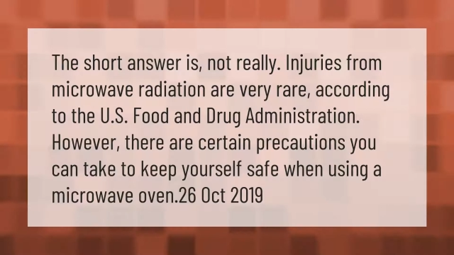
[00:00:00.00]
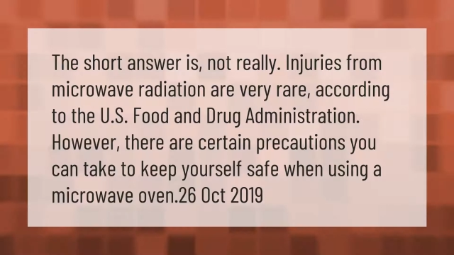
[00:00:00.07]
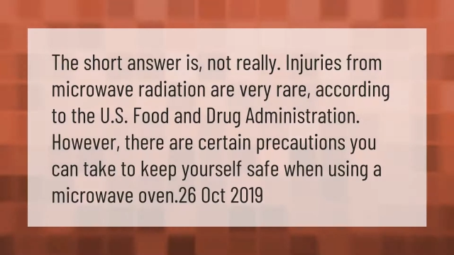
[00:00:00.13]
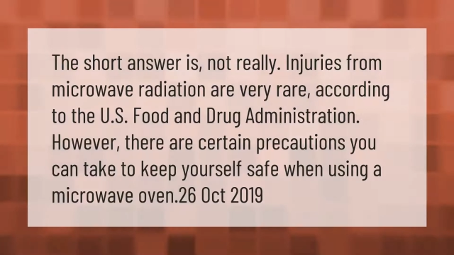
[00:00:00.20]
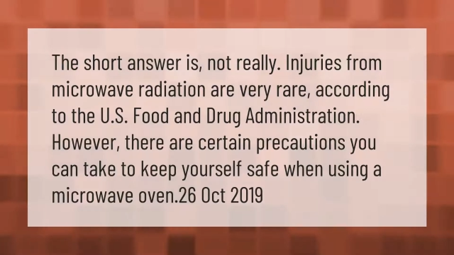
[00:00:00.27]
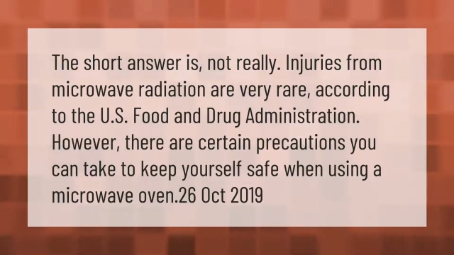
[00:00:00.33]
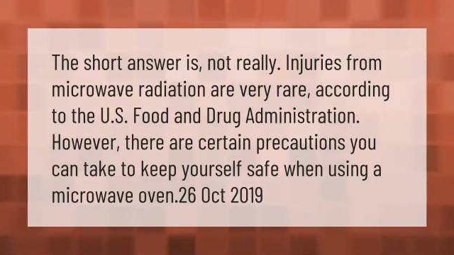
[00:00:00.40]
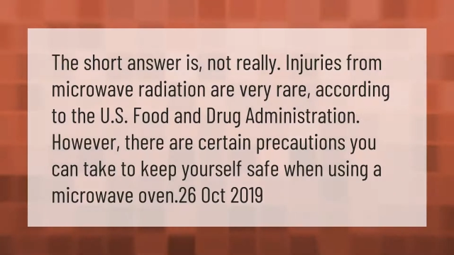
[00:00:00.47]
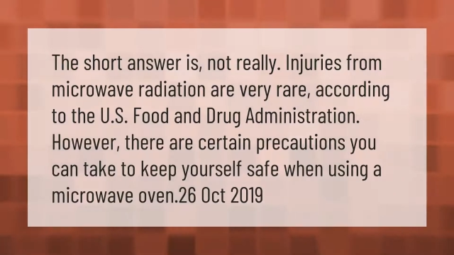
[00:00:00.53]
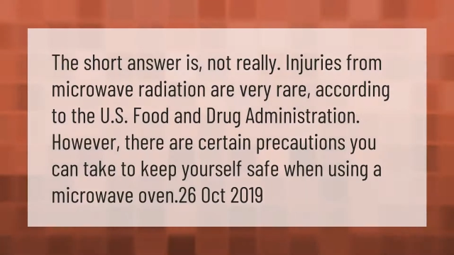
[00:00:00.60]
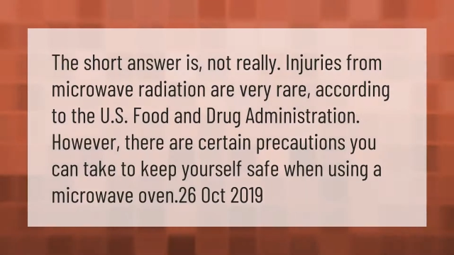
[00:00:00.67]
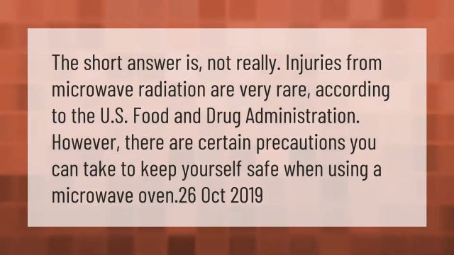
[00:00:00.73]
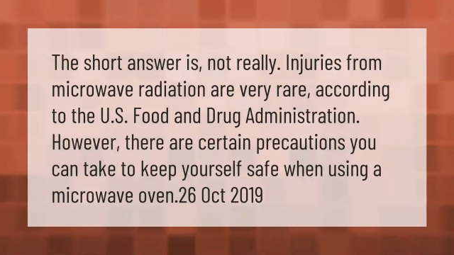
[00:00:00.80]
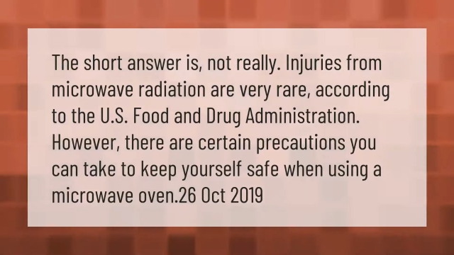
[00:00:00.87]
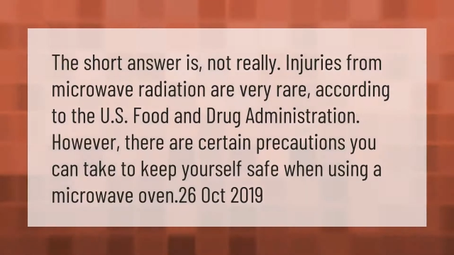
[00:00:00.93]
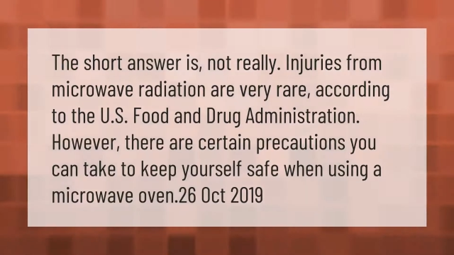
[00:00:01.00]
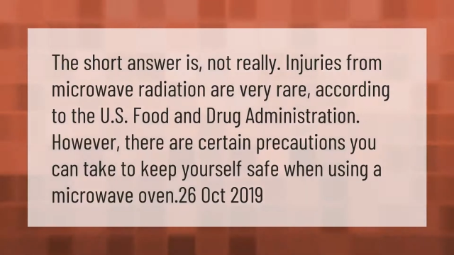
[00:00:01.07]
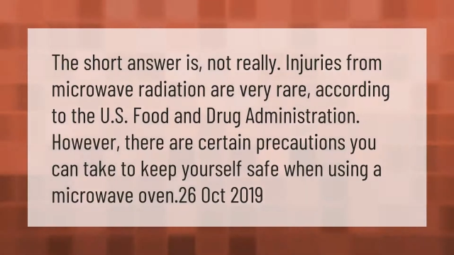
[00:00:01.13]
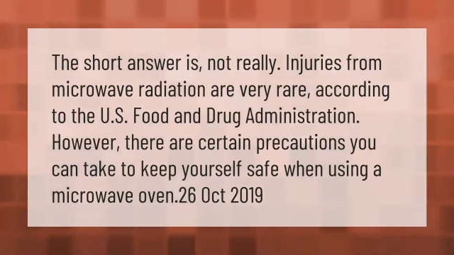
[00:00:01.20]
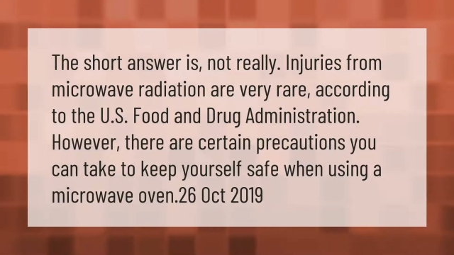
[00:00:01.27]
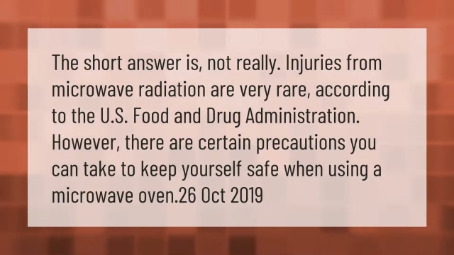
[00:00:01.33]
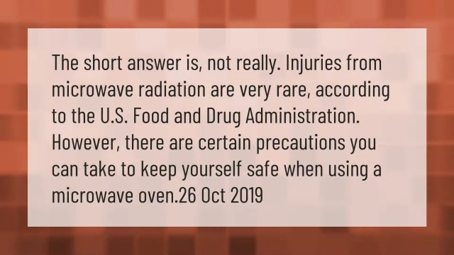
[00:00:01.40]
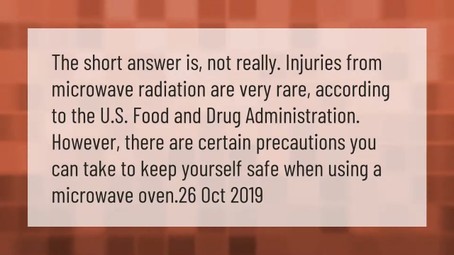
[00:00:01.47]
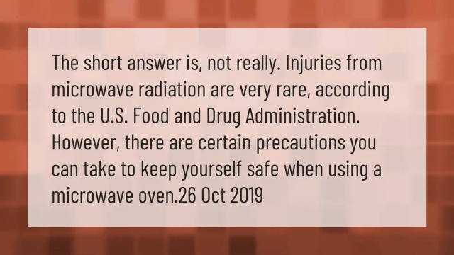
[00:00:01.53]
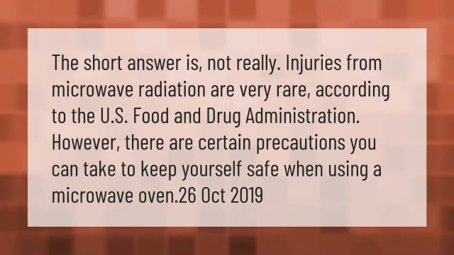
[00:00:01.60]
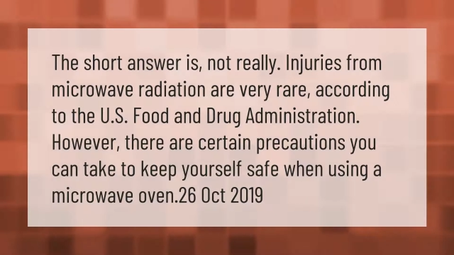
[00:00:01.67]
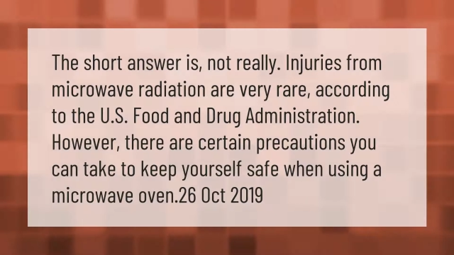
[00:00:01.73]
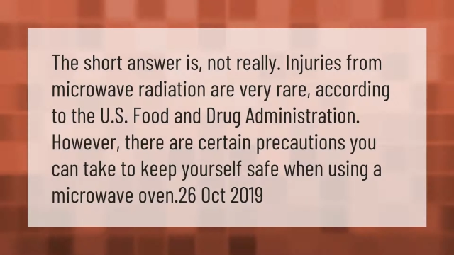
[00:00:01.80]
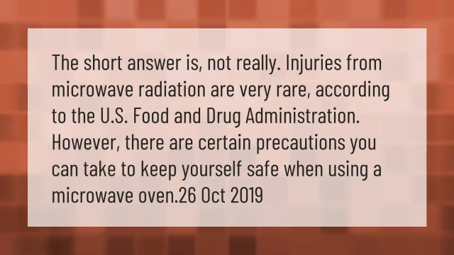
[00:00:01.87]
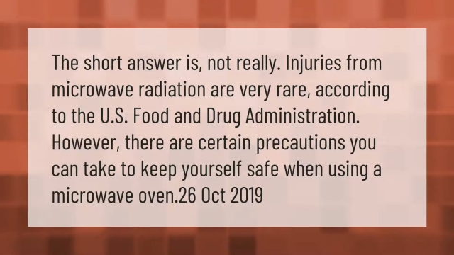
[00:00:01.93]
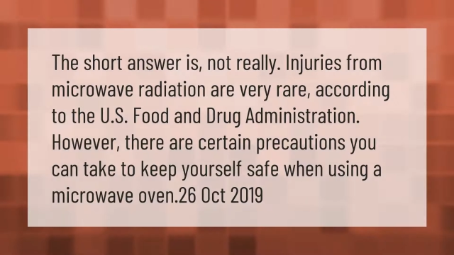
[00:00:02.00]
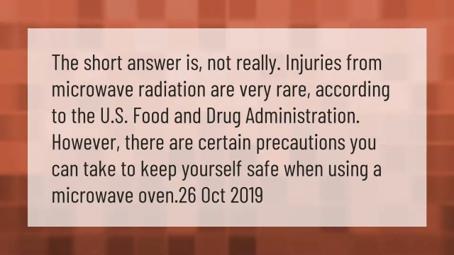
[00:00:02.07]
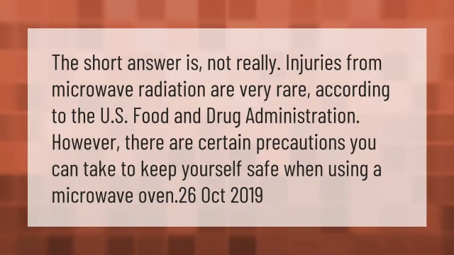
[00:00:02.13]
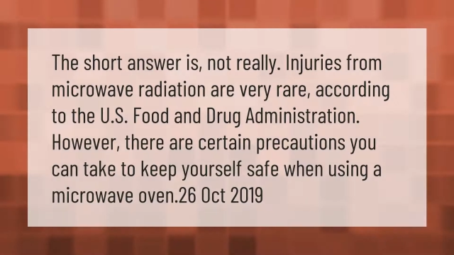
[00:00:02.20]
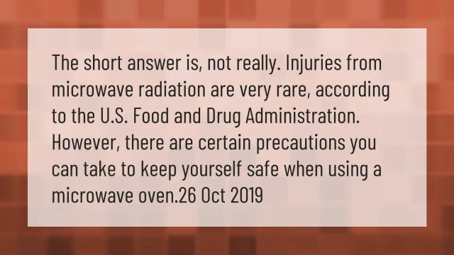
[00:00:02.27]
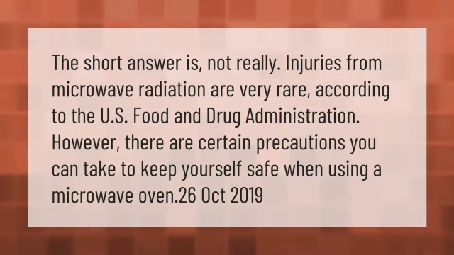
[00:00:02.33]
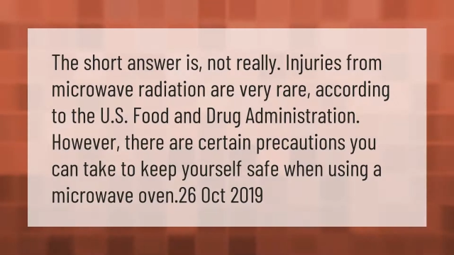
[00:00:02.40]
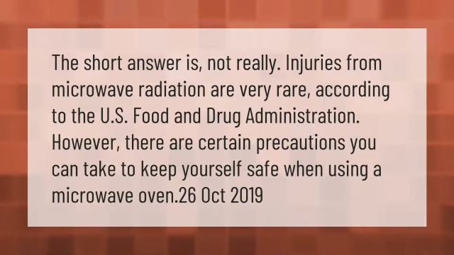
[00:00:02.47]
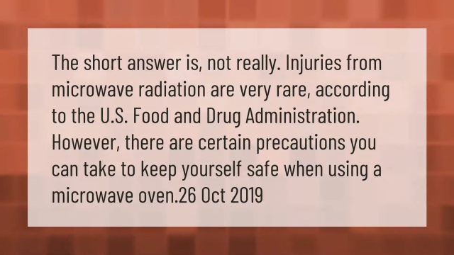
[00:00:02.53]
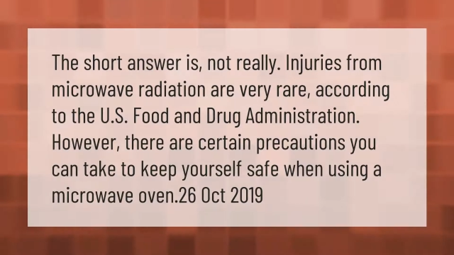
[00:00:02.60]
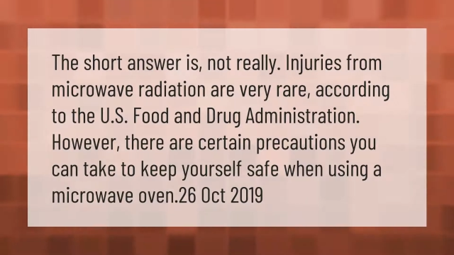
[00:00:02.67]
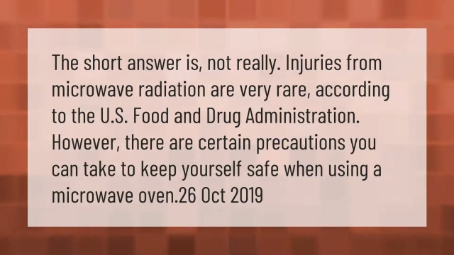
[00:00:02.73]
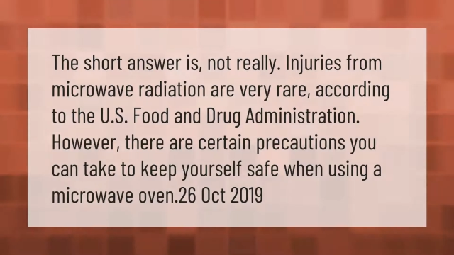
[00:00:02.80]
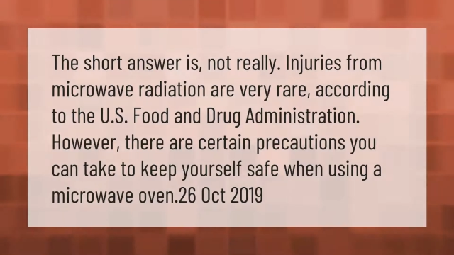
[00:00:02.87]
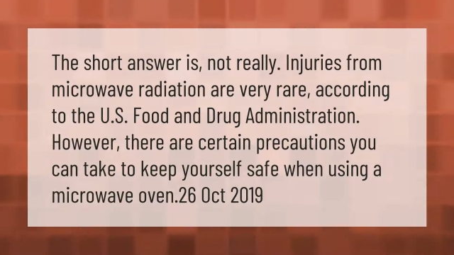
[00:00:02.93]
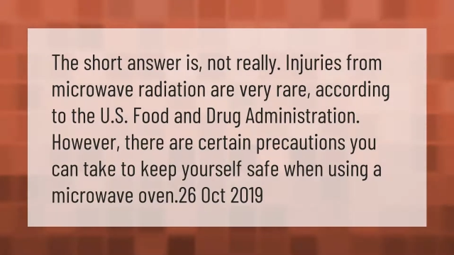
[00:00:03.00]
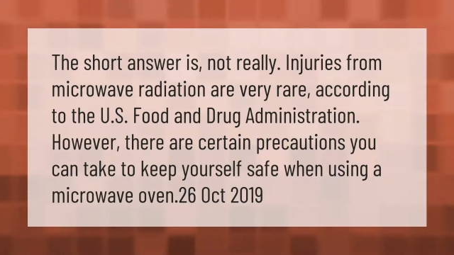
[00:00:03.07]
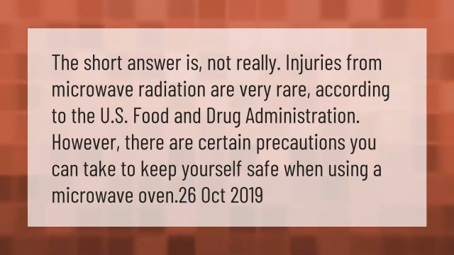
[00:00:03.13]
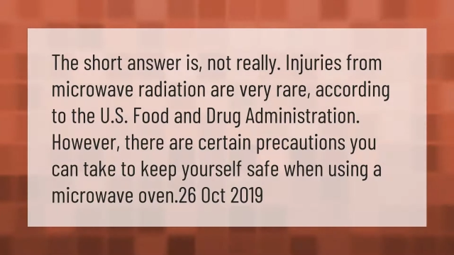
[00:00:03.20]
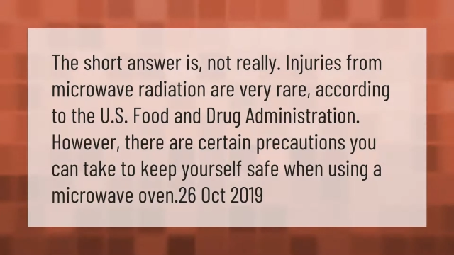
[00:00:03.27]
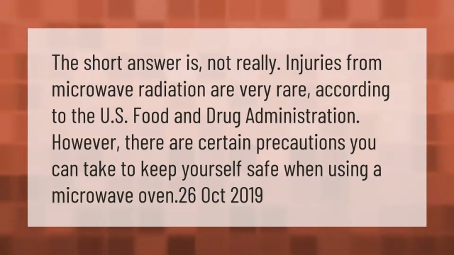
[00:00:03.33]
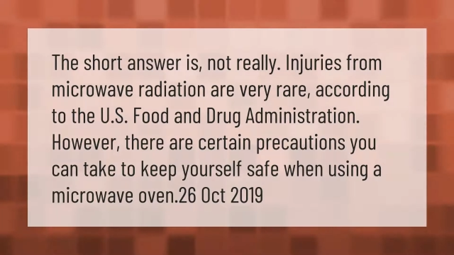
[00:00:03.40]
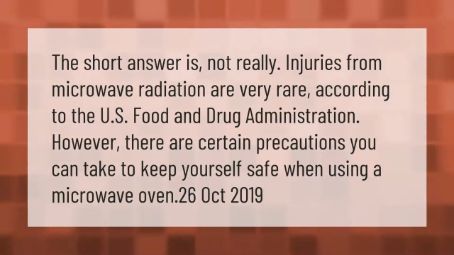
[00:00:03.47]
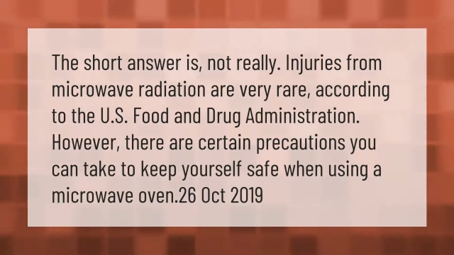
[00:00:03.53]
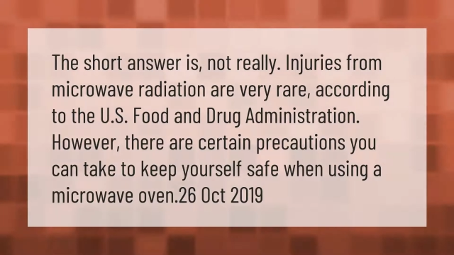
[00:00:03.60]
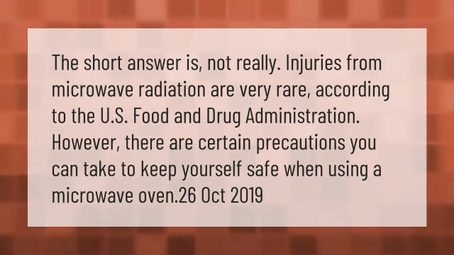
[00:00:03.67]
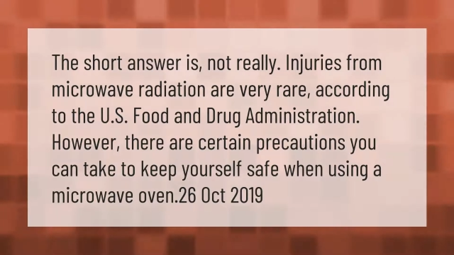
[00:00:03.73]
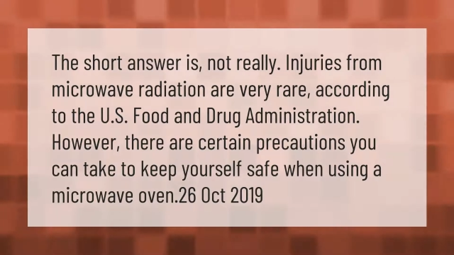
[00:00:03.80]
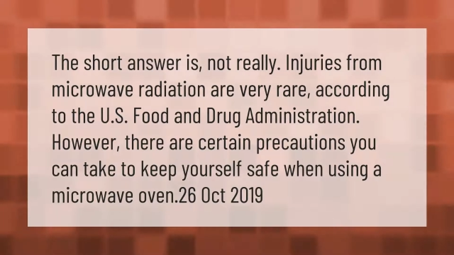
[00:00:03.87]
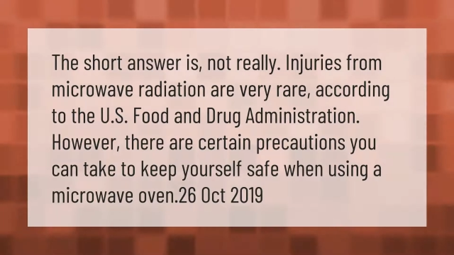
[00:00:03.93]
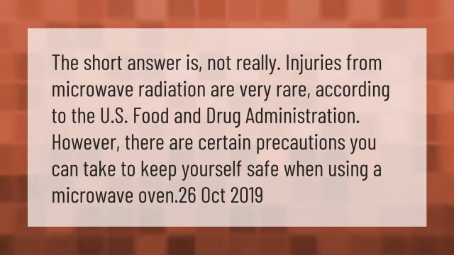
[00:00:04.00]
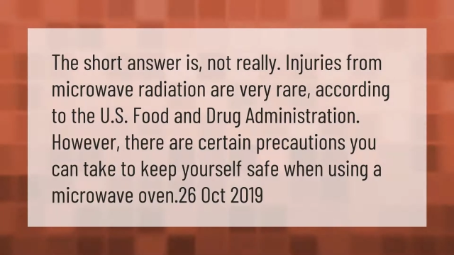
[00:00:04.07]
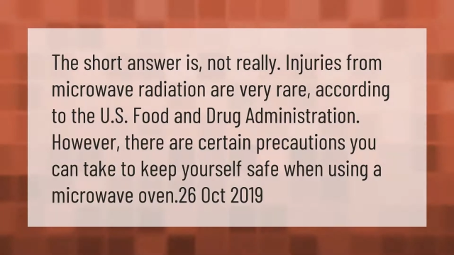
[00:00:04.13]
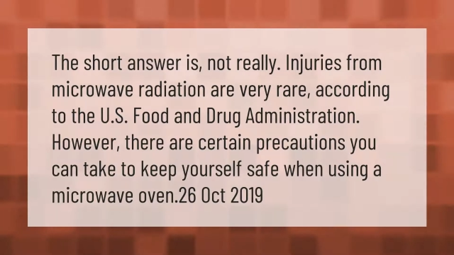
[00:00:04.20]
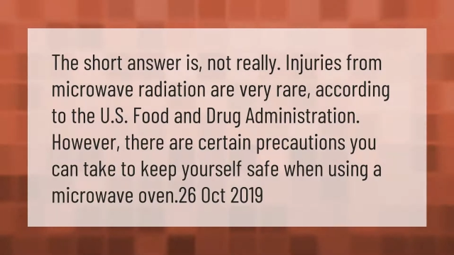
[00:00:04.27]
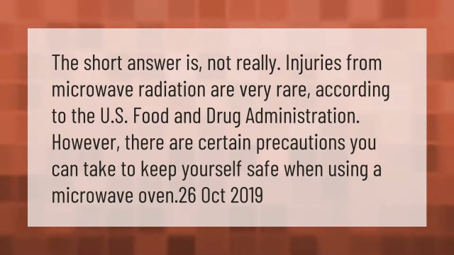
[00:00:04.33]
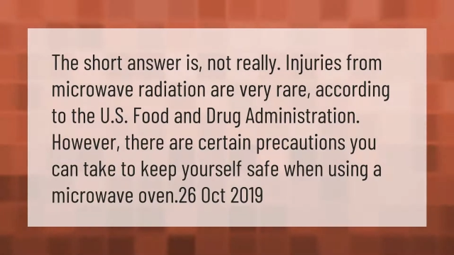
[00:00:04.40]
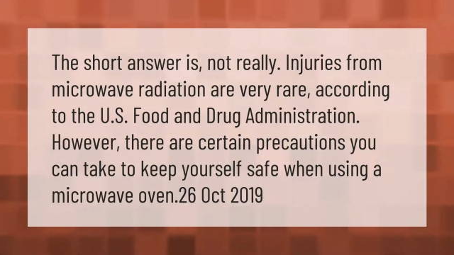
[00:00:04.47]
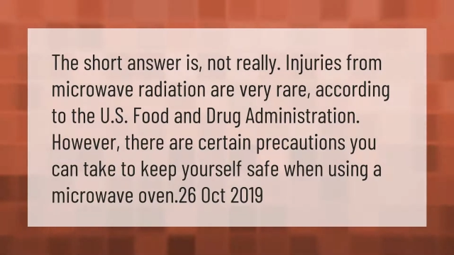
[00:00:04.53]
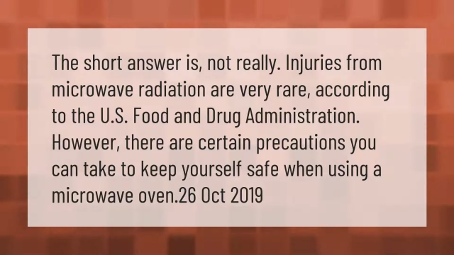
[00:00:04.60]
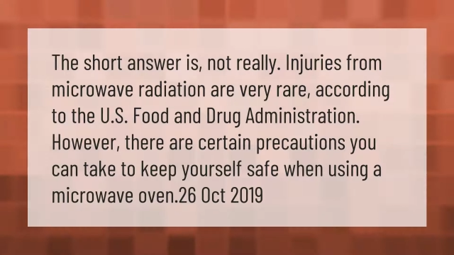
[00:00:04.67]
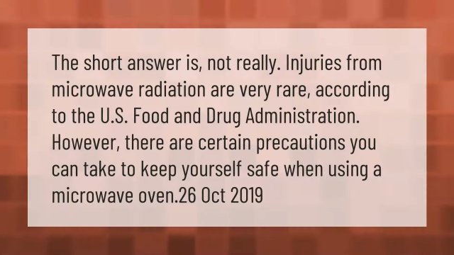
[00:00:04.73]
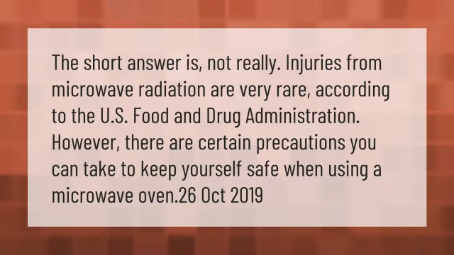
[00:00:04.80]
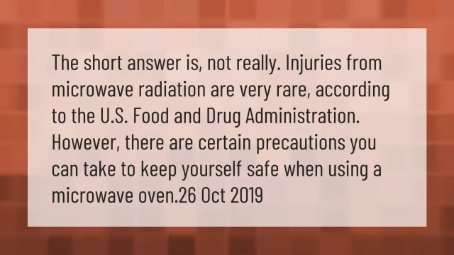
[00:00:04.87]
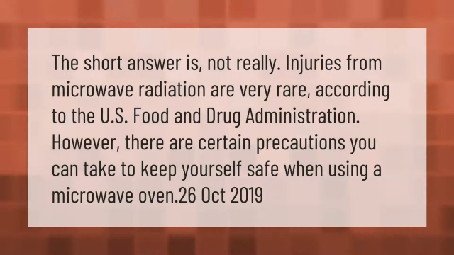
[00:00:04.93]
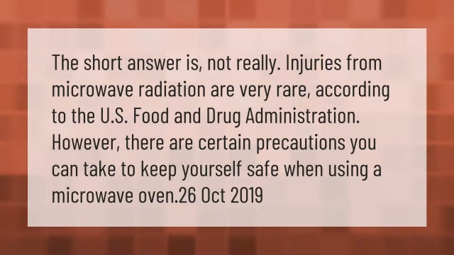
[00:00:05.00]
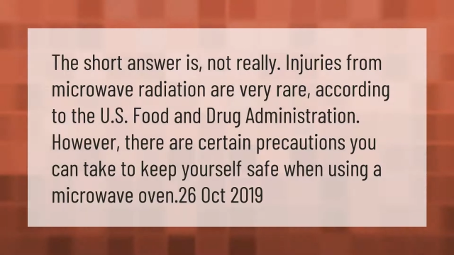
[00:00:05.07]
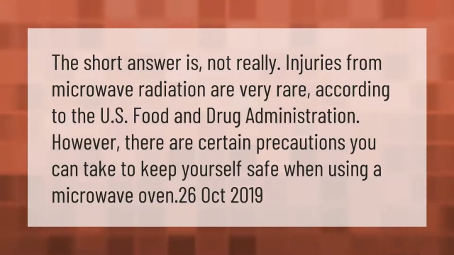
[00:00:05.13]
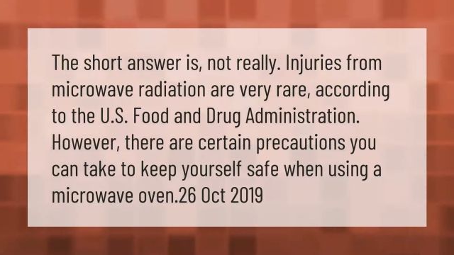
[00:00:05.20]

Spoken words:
Nobody's mouth can be seen.